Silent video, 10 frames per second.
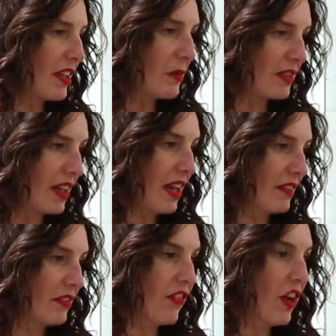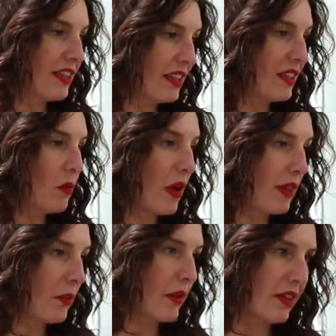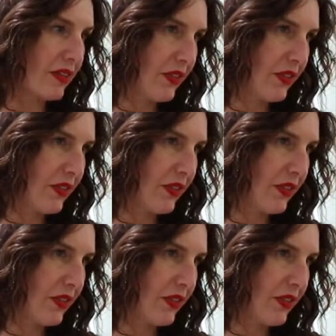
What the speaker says: So it's finding the one that works